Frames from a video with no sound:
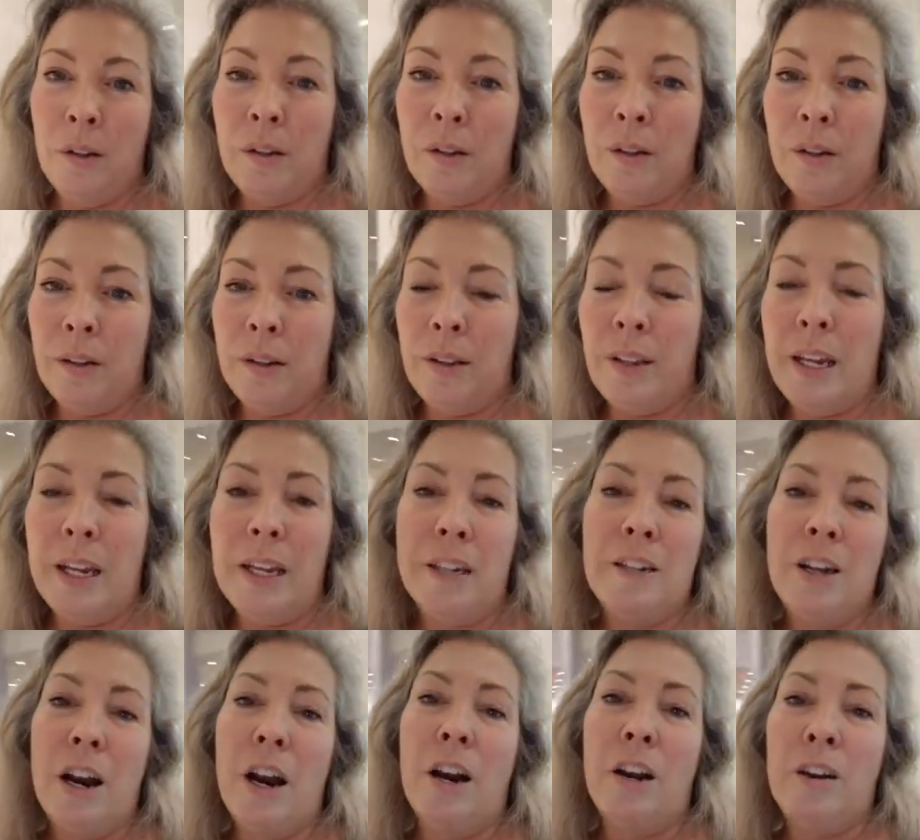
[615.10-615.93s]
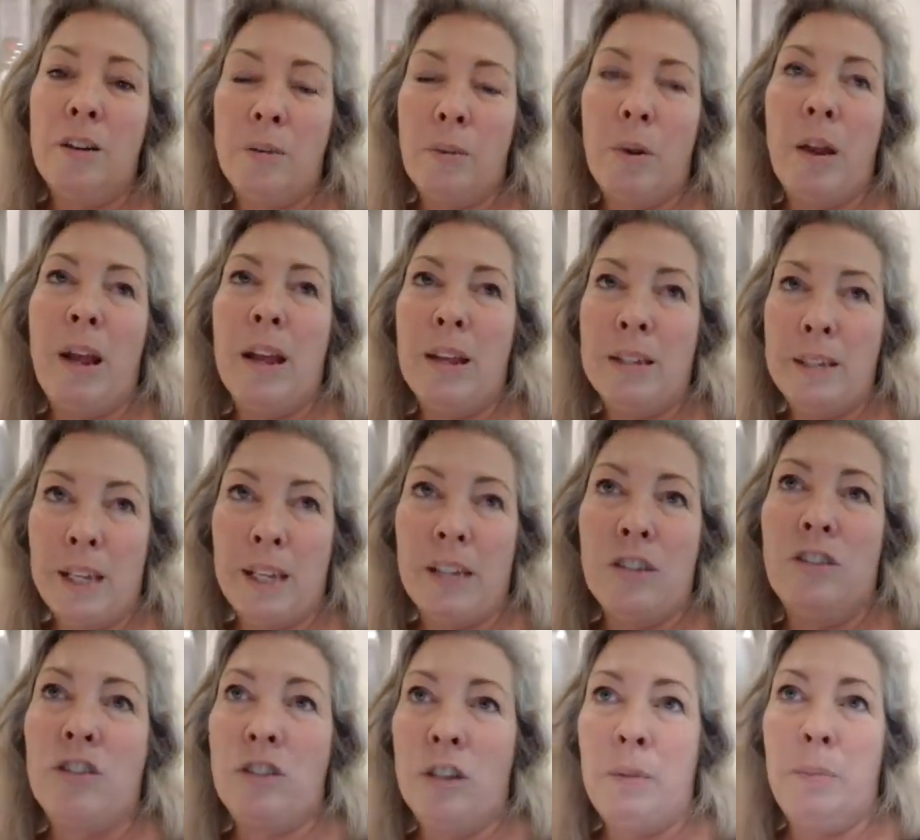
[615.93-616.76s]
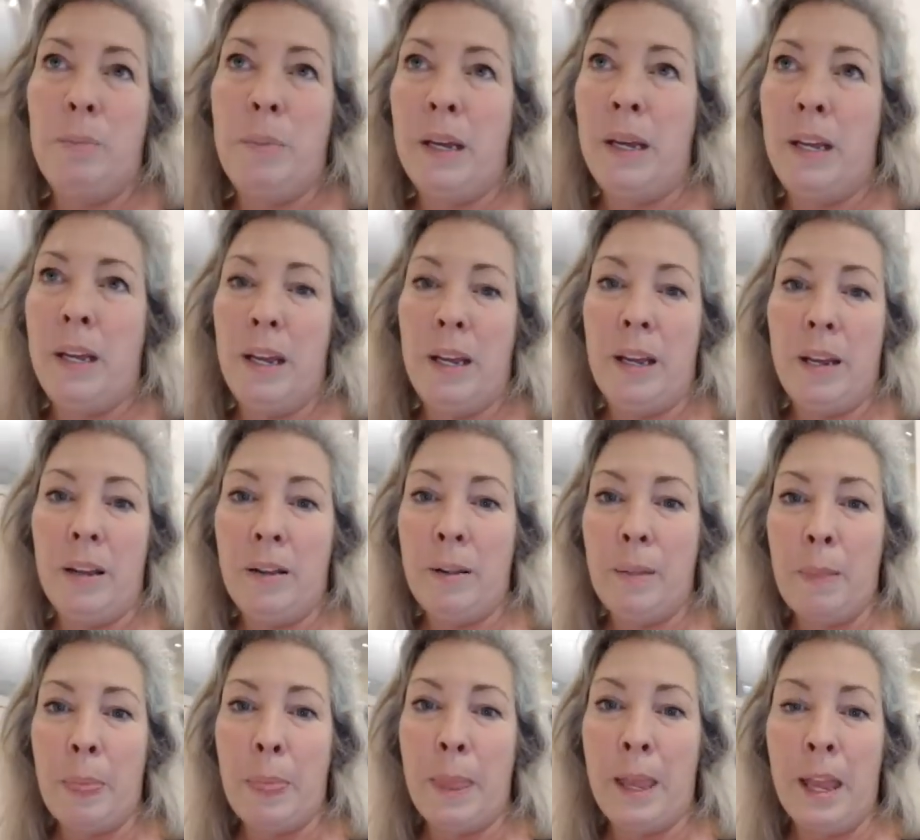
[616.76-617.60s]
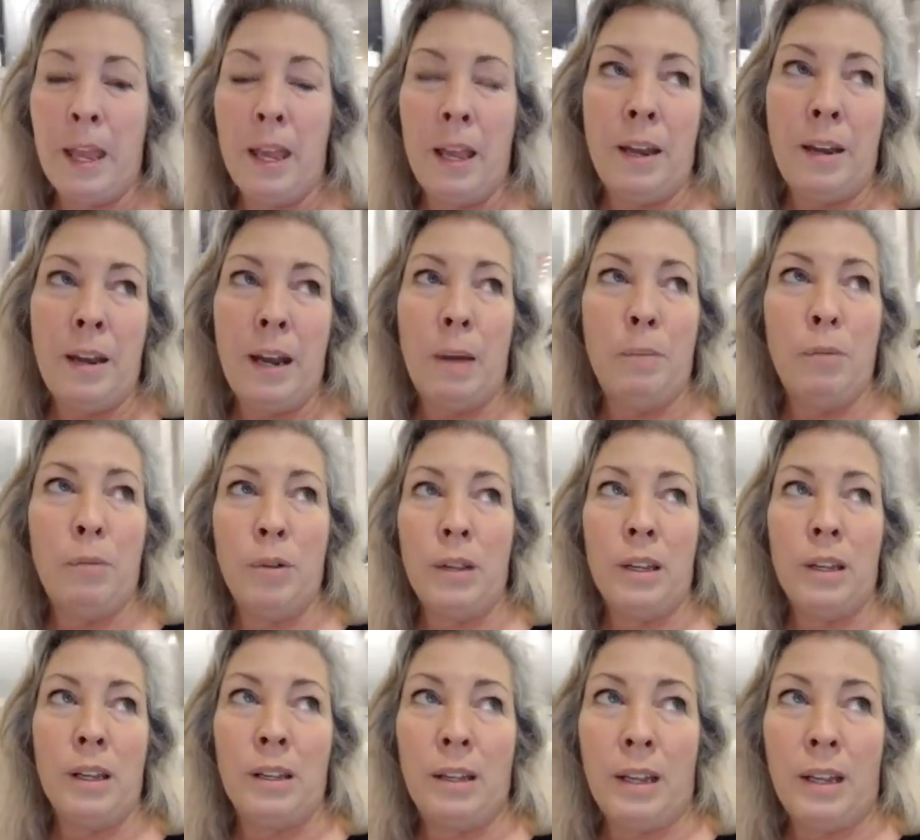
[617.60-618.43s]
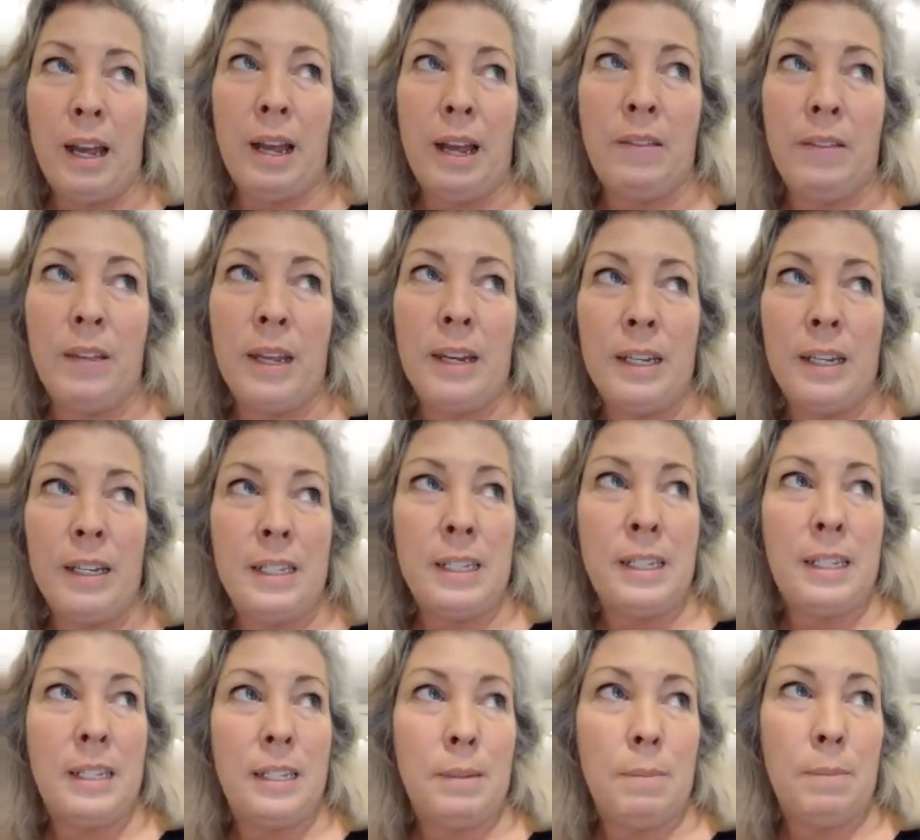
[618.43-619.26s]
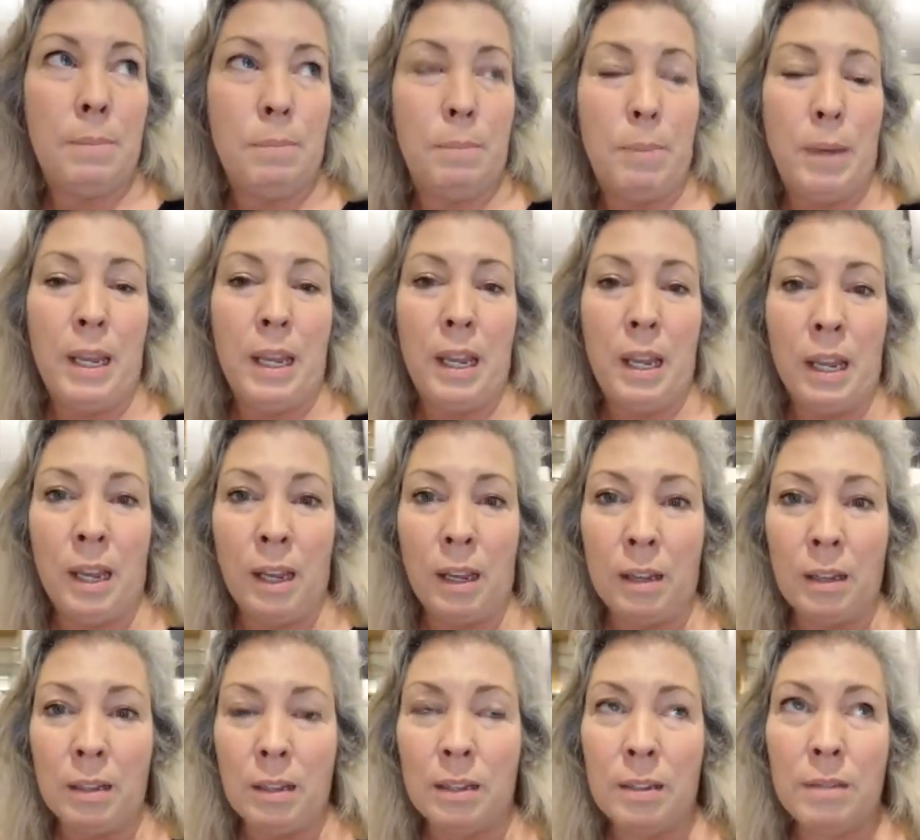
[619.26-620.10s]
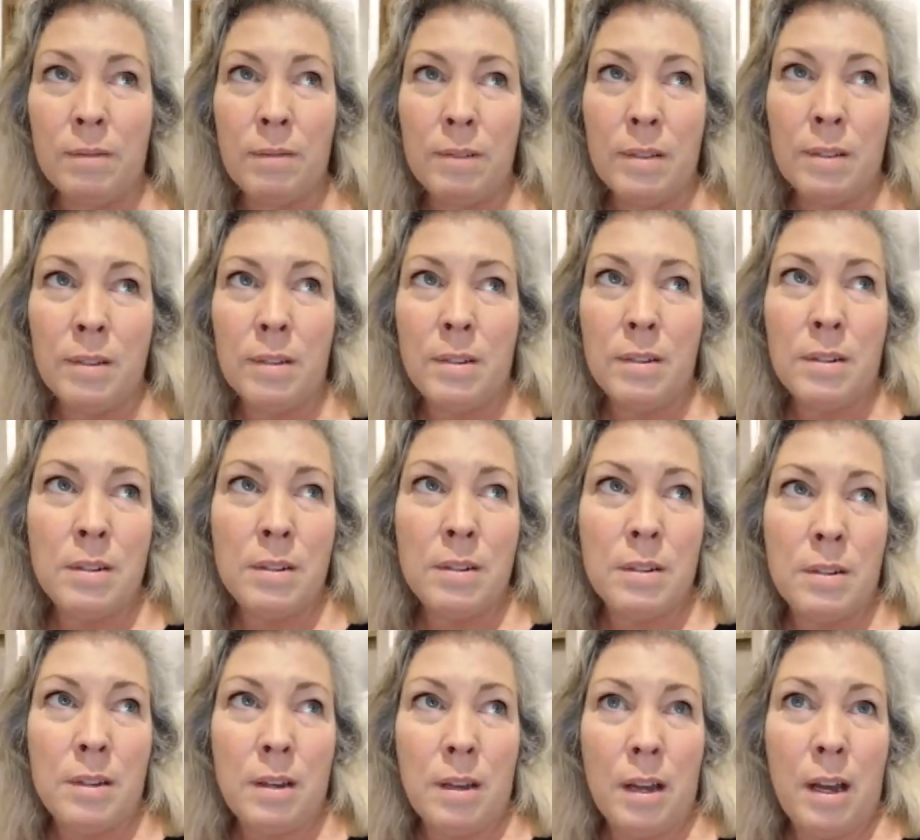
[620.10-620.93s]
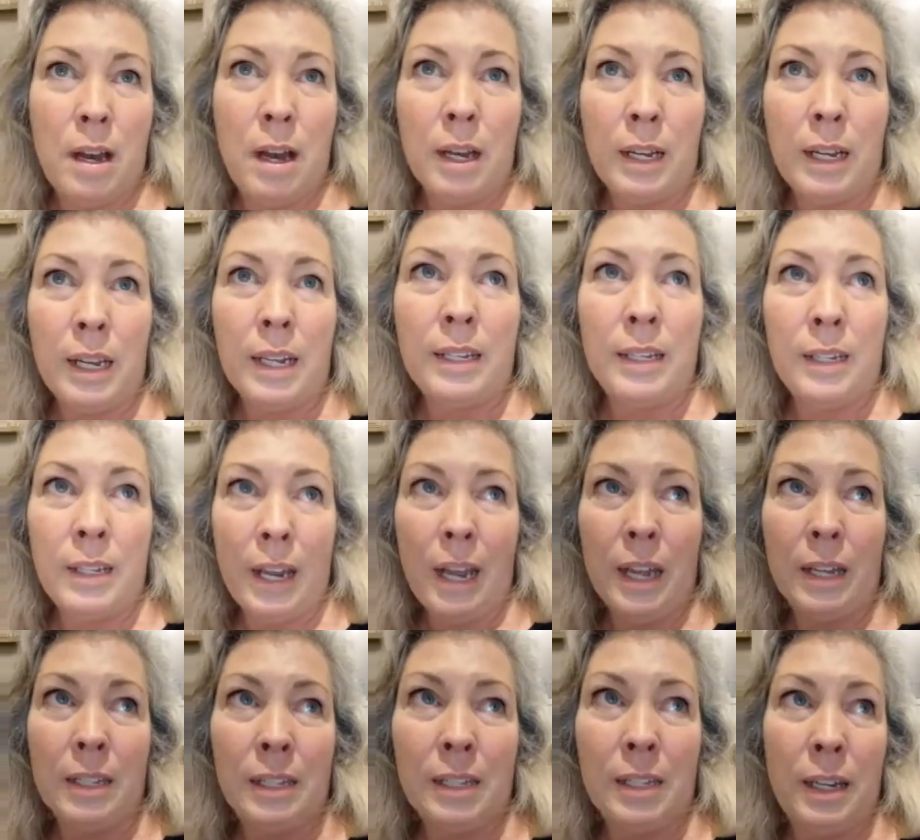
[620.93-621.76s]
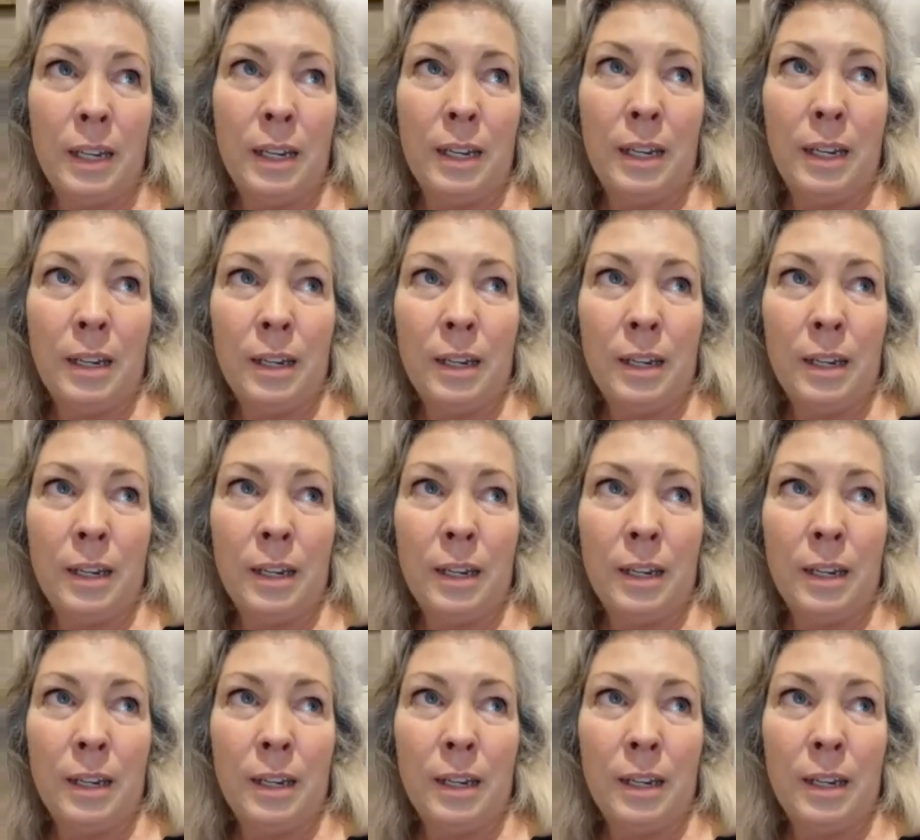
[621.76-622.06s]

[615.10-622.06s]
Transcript: things aren't as they should be. And I'm really glad that it's being contested.